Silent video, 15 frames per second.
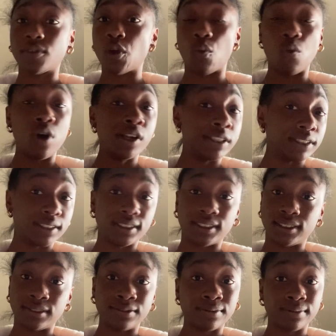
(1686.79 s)
One
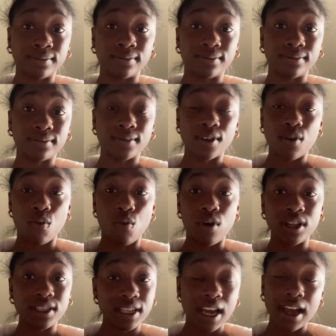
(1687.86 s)

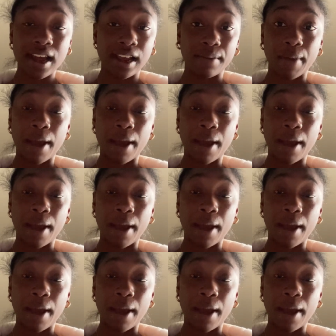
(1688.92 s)
time.